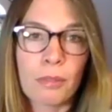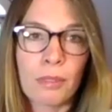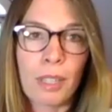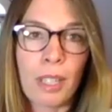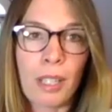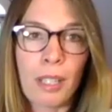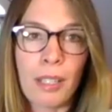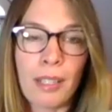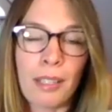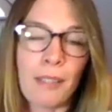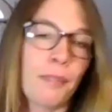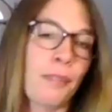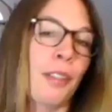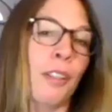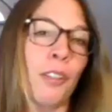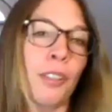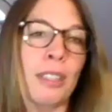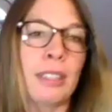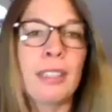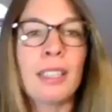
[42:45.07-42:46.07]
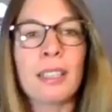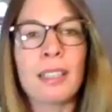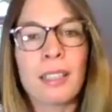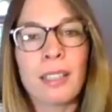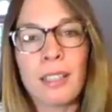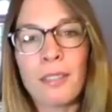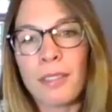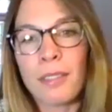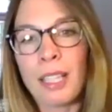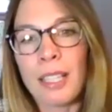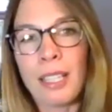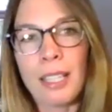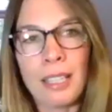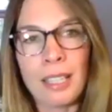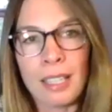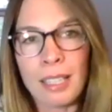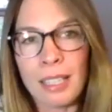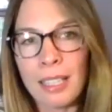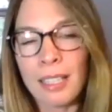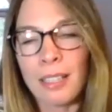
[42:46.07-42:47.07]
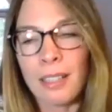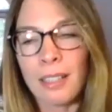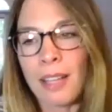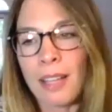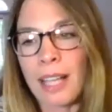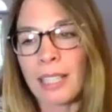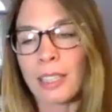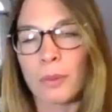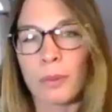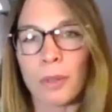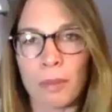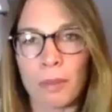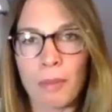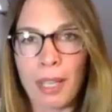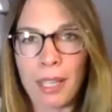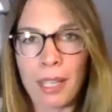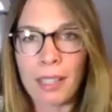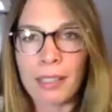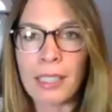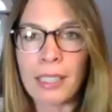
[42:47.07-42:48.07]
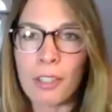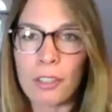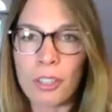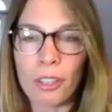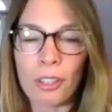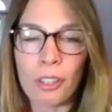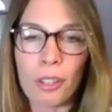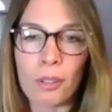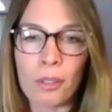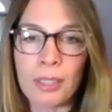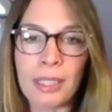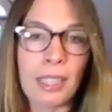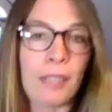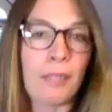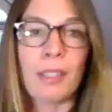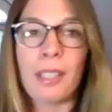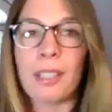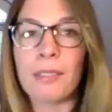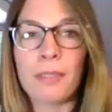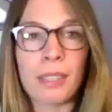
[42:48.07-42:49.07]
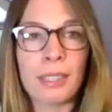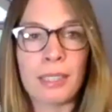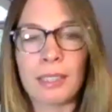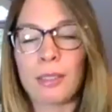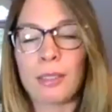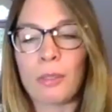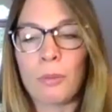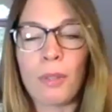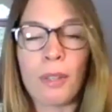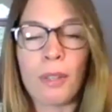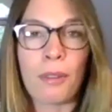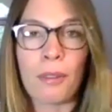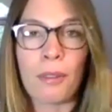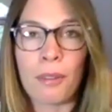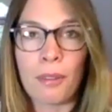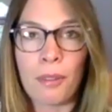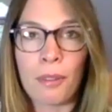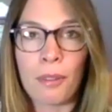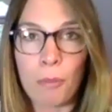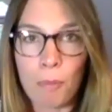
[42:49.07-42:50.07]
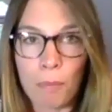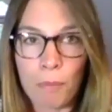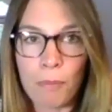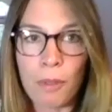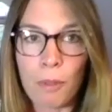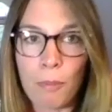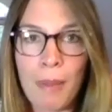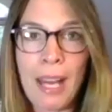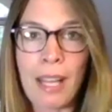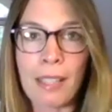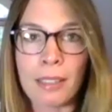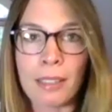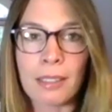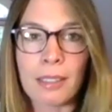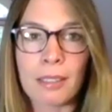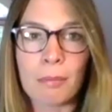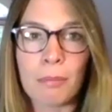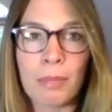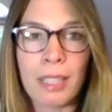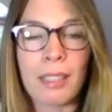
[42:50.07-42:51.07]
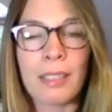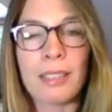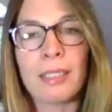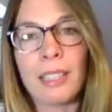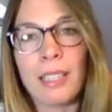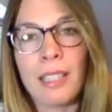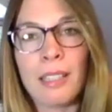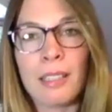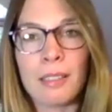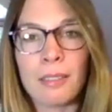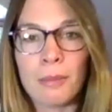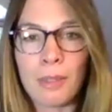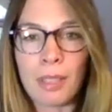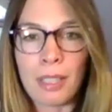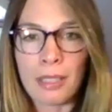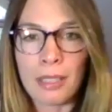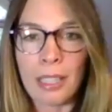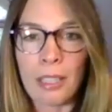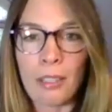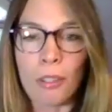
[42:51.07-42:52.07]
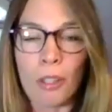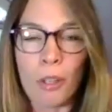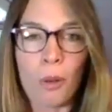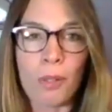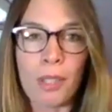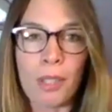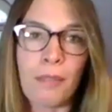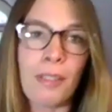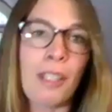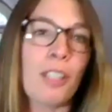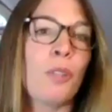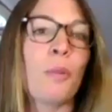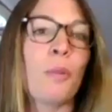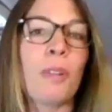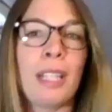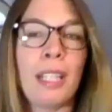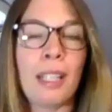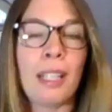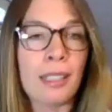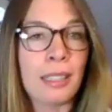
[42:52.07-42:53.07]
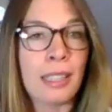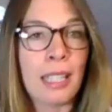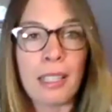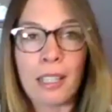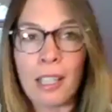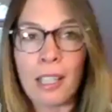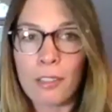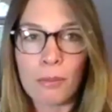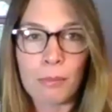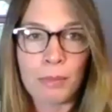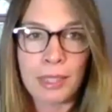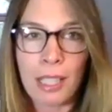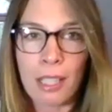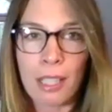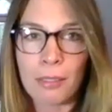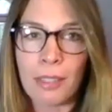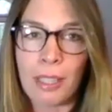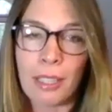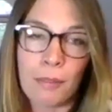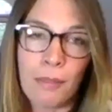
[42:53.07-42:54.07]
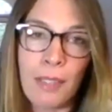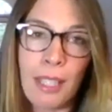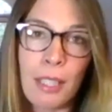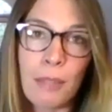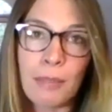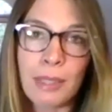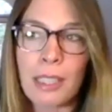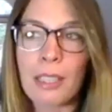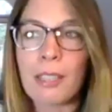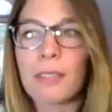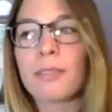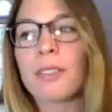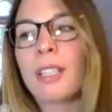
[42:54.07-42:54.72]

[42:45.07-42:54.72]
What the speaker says: If they're sick, if they need to eat, that's where my attention goes, even if it's with the pets, because Ian, as a grown individual, he can take care of himself, he can feed himself.